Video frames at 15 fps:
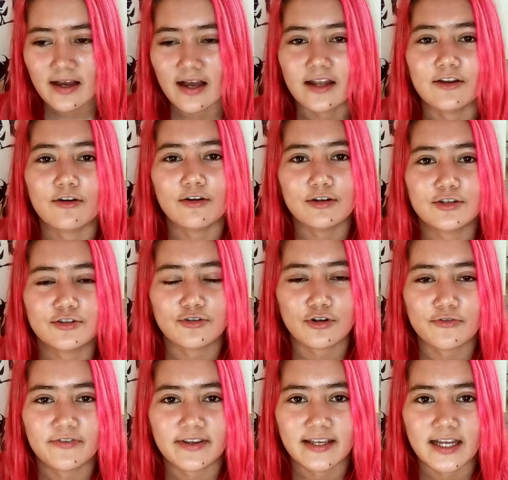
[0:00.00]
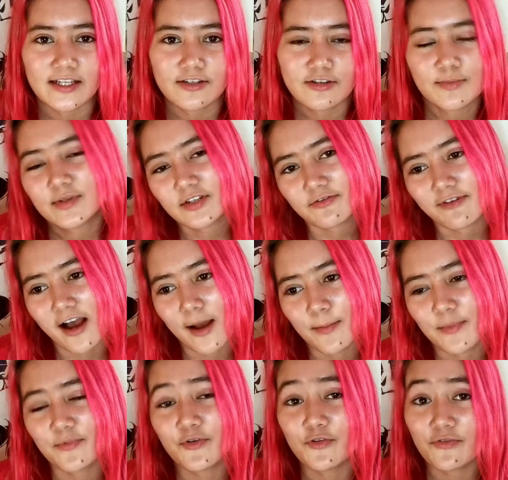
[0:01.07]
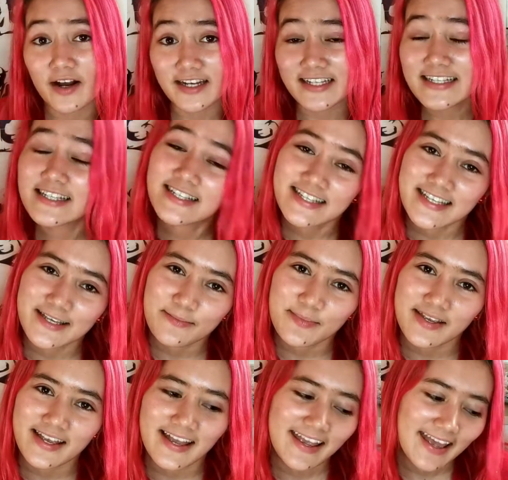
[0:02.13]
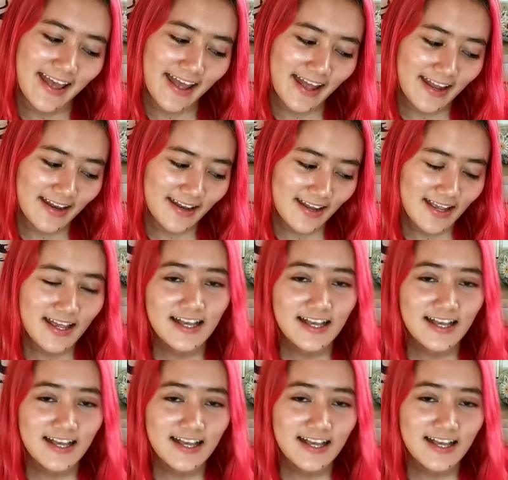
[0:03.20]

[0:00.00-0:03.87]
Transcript: And also don't forget to subscribe if you want to see me again.